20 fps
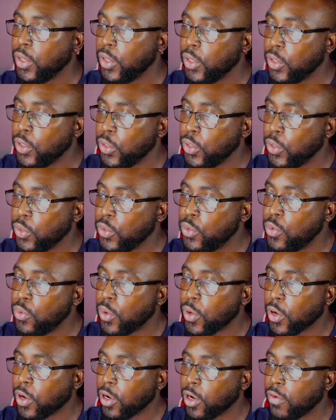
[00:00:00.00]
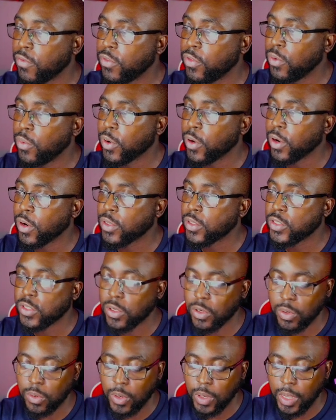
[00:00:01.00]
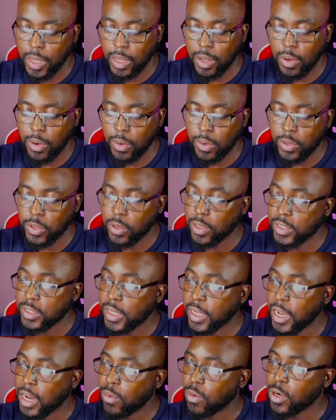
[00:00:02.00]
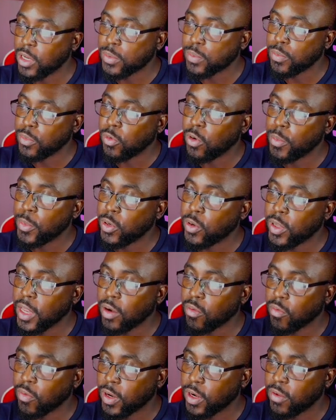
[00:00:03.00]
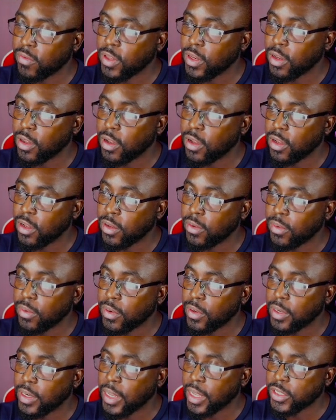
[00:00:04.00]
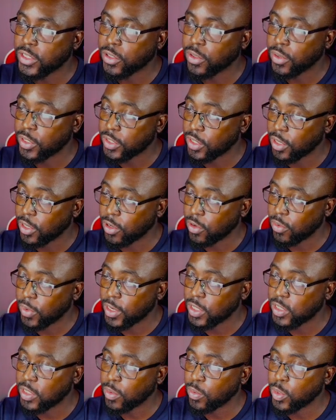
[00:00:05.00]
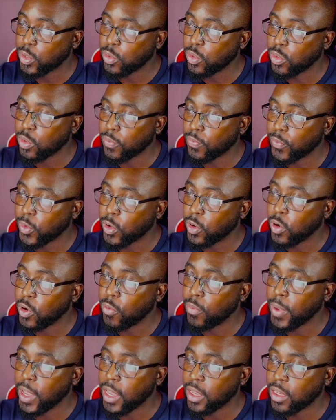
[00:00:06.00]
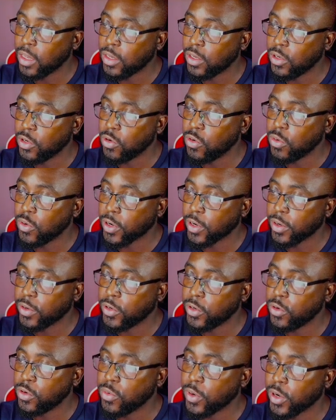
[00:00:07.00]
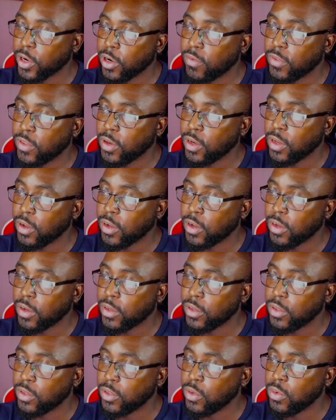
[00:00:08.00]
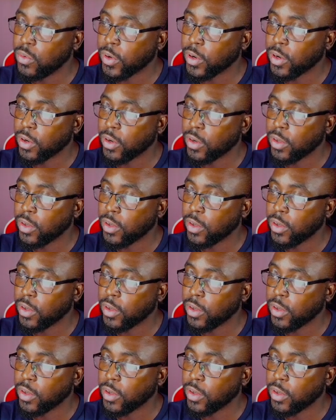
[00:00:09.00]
doer of the work. So does God want, us, want me to get rid of the law? The answer is no. What is it we to do? Obey, doer, doer of the law, doer